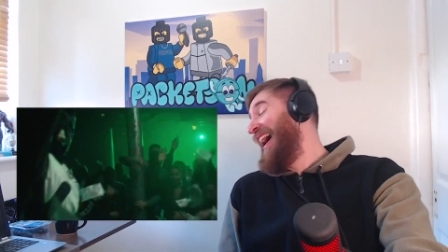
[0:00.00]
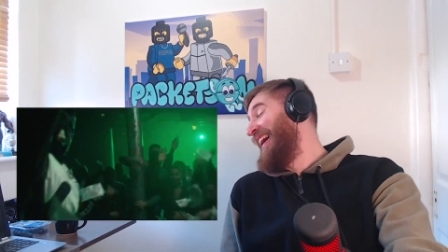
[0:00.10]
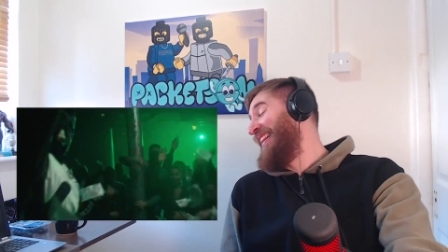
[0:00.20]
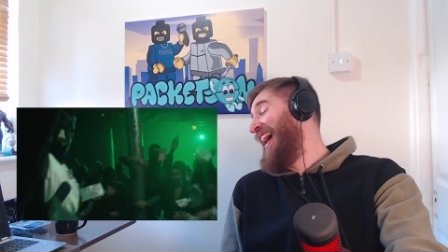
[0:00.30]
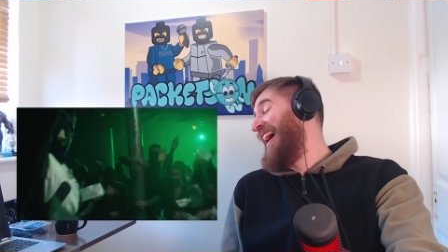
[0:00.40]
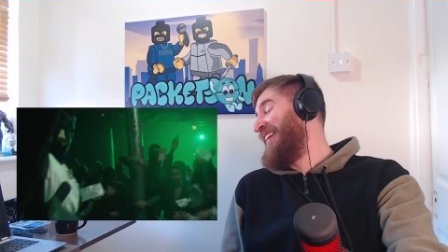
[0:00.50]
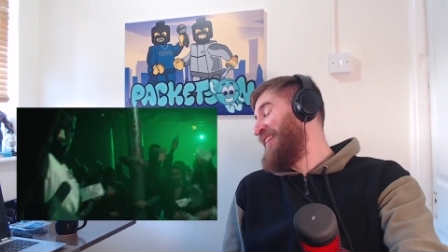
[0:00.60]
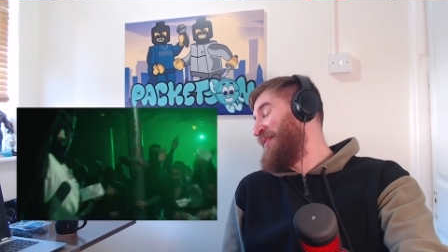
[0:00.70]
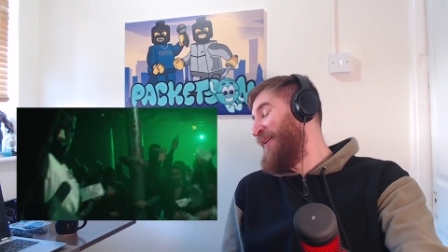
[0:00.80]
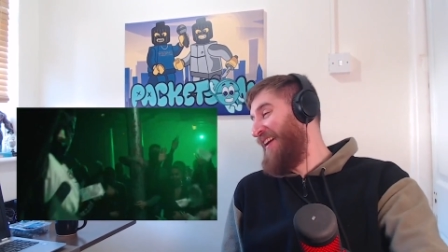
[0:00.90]
That is
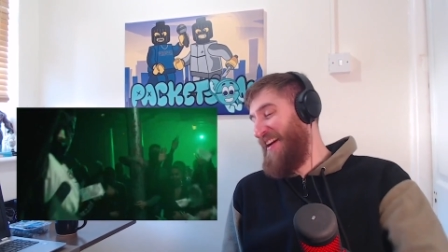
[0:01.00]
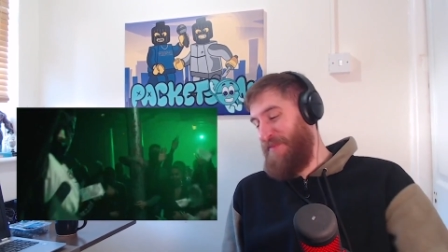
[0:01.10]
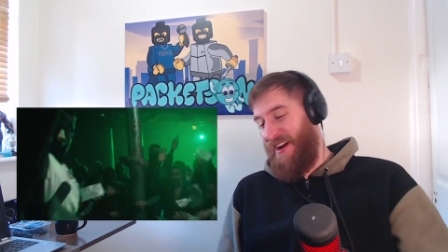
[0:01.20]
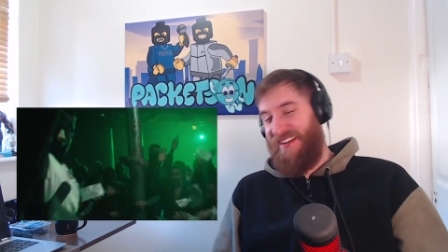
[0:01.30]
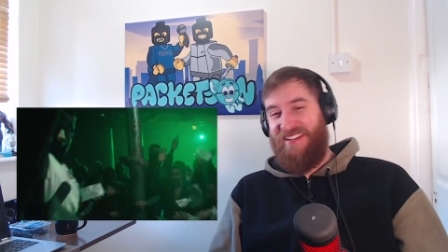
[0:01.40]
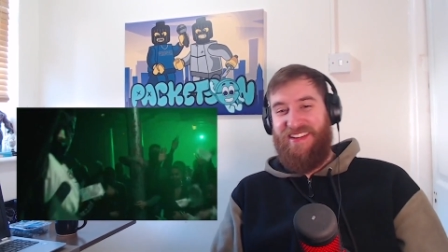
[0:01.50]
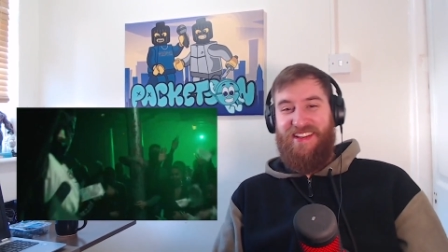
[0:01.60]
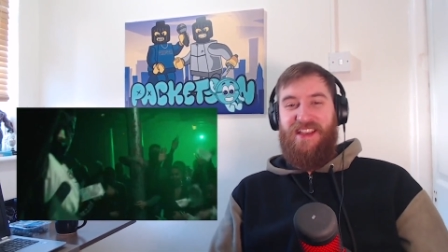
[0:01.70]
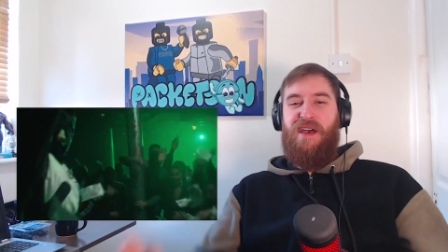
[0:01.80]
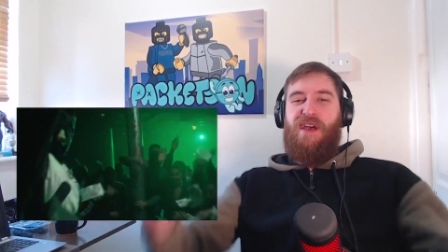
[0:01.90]
quality, mate.
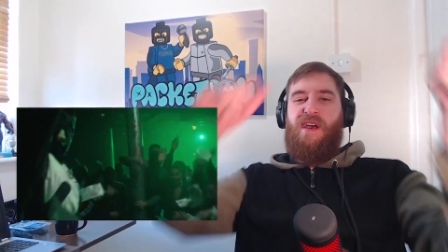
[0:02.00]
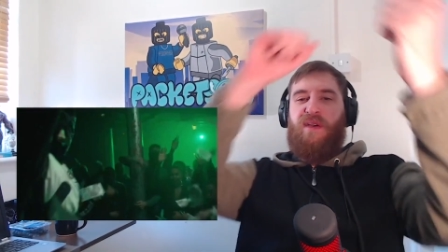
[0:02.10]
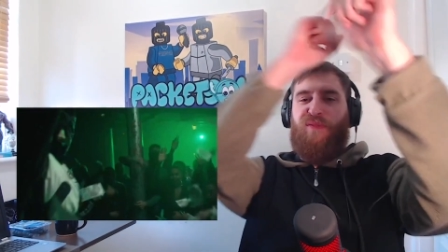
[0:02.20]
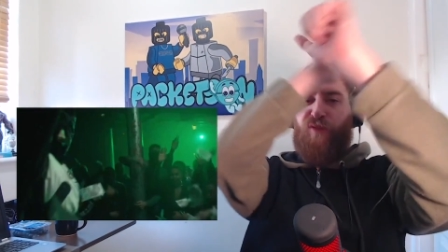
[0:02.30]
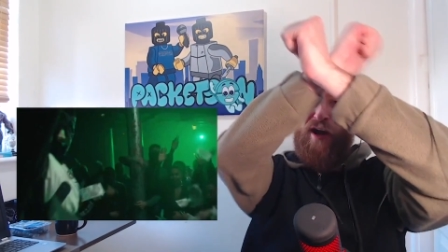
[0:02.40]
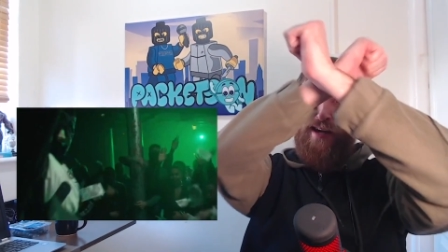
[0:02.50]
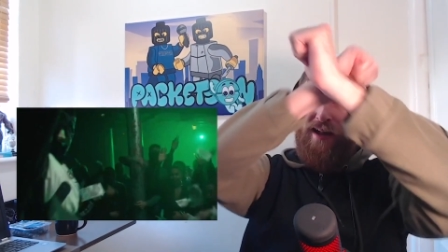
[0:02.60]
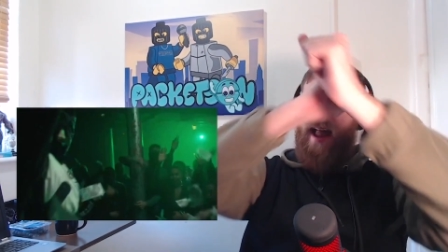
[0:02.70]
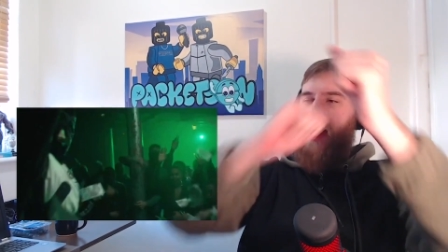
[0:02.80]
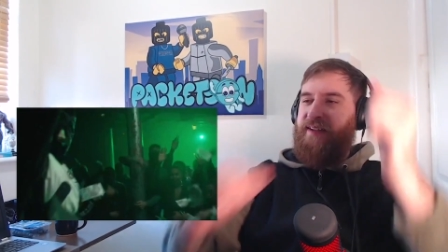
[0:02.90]
Free the
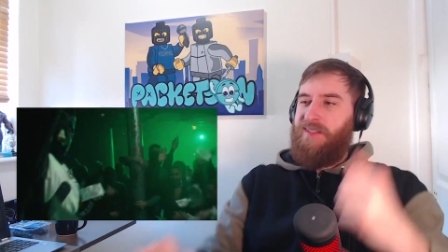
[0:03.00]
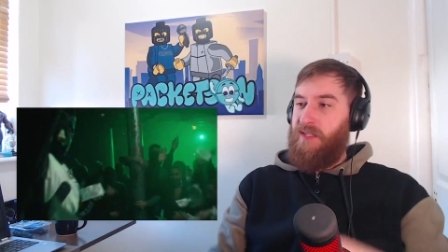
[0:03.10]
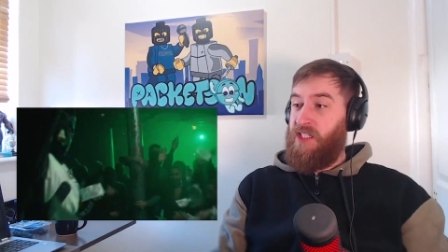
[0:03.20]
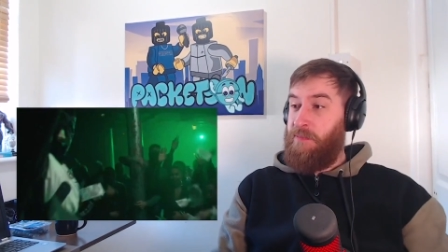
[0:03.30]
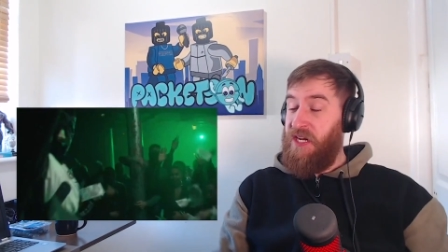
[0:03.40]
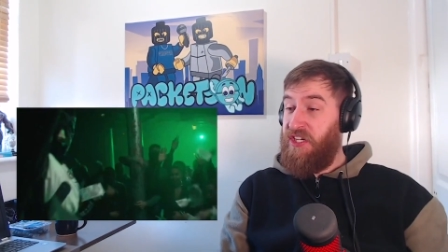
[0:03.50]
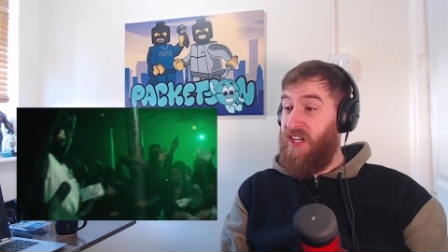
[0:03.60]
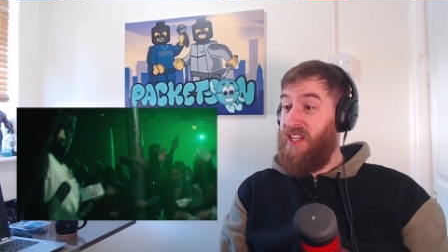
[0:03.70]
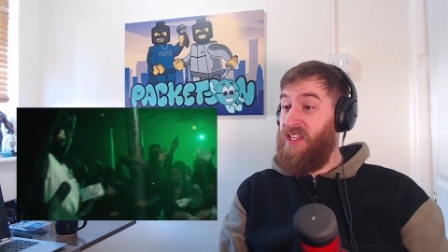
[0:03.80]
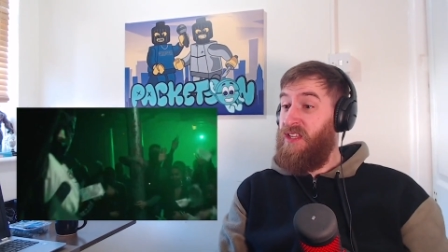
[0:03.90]
lads,
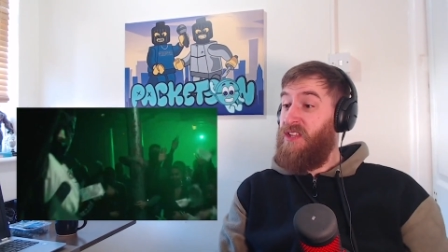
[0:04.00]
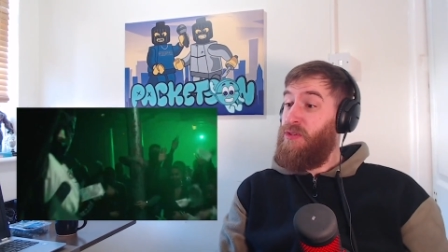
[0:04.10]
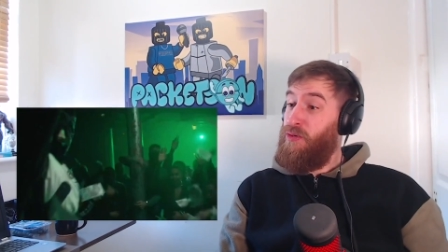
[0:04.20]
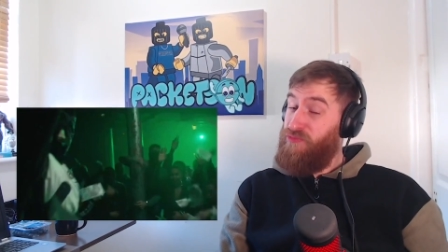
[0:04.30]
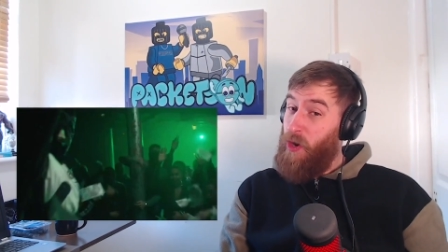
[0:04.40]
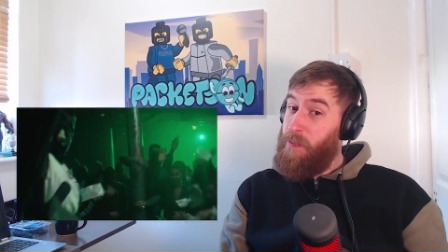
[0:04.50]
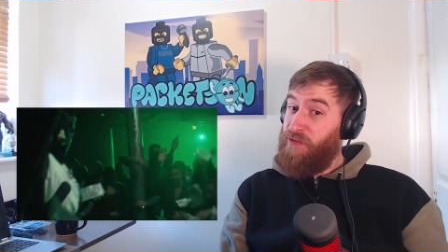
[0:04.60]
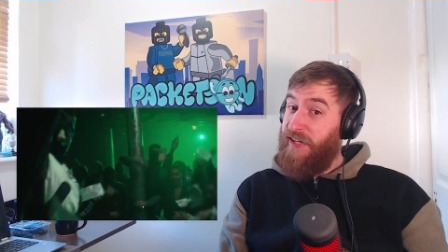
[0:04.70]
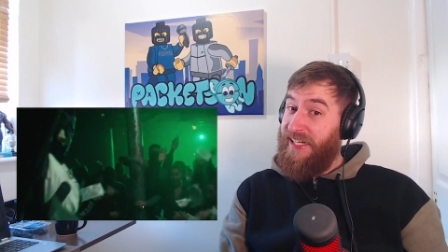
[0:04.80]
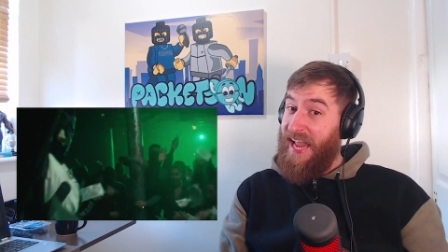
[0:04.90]
especially the
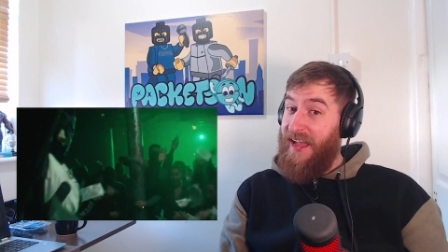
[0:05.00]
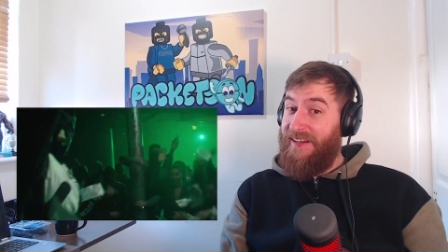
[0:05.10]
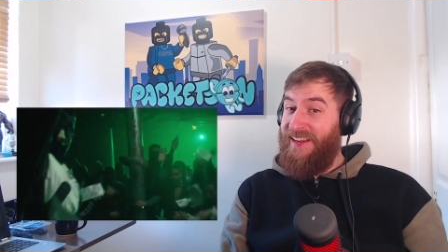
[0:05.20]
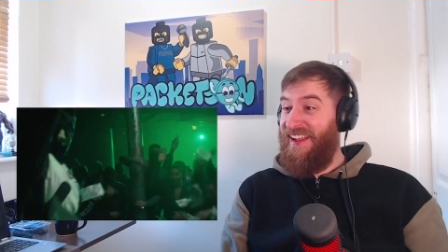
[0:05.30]
robbery gang.